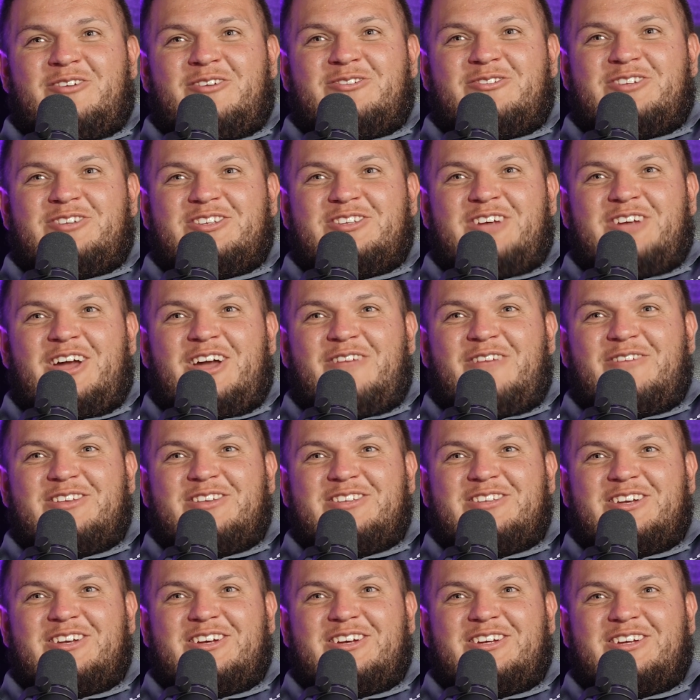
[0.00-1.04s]
just kind of
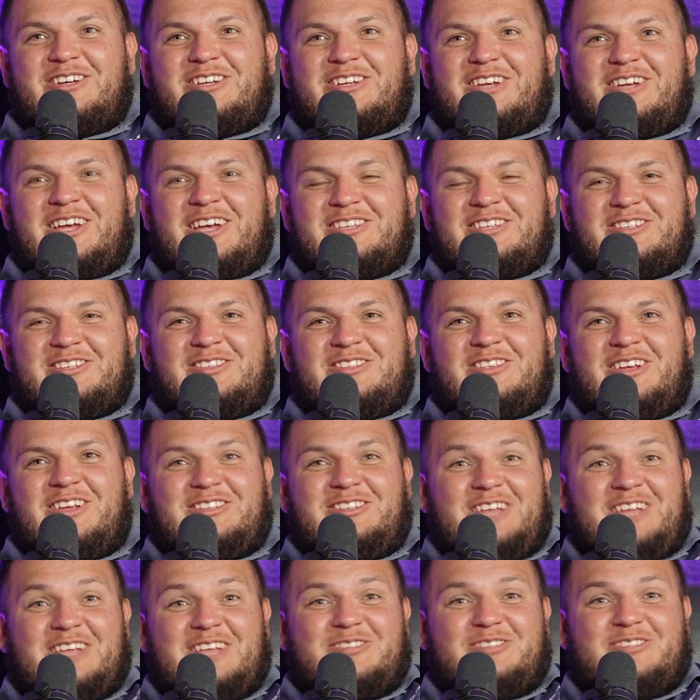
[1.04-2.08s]
as a
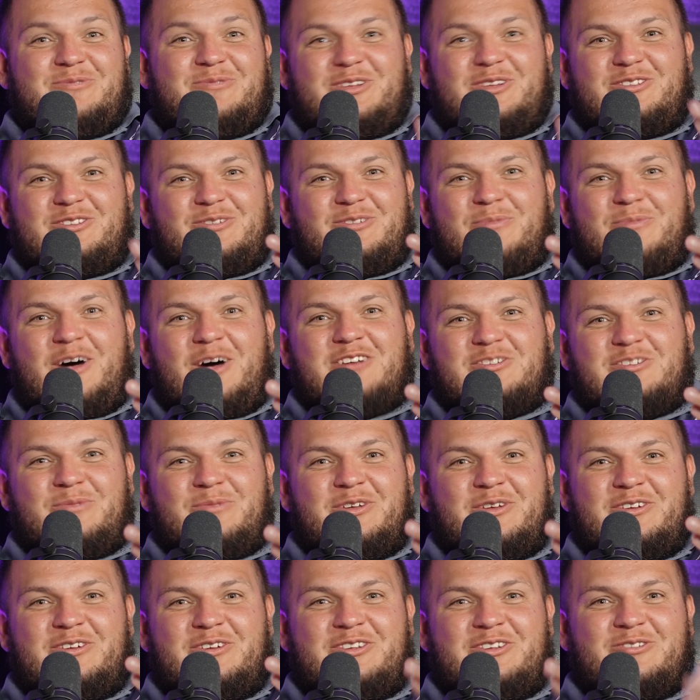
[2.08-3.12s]
testament to
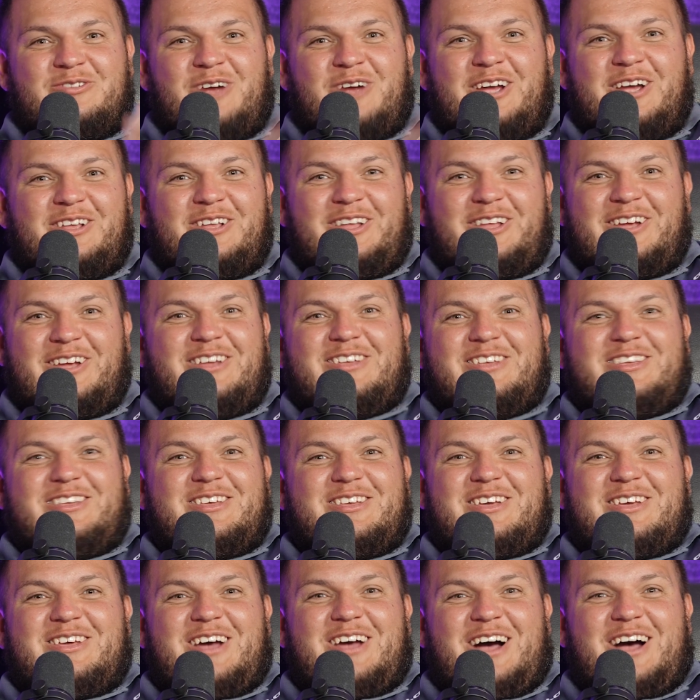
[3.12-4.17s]
possibilities, right? Like
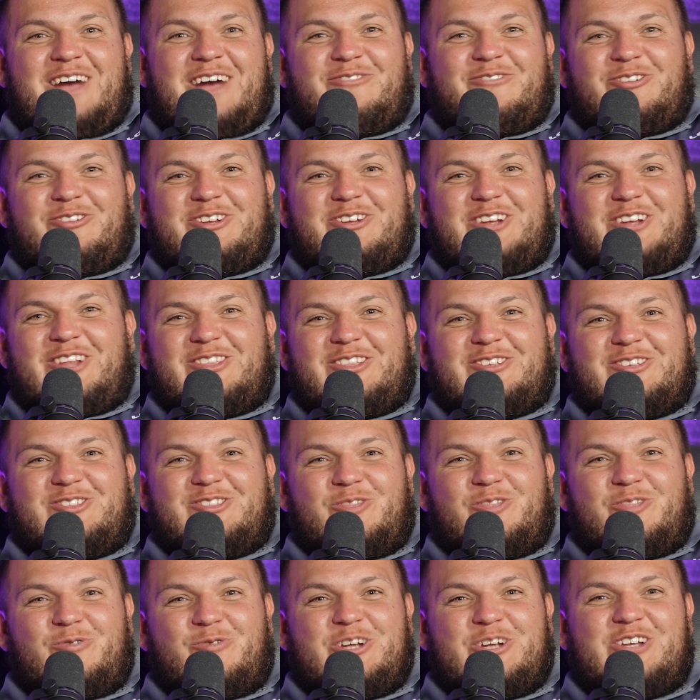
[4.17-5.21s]
I've only done this
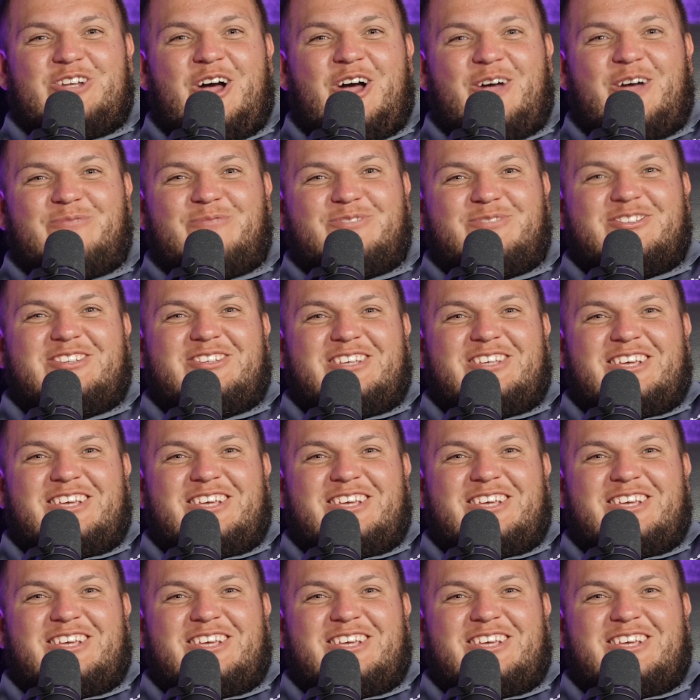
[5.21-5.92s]
3 times,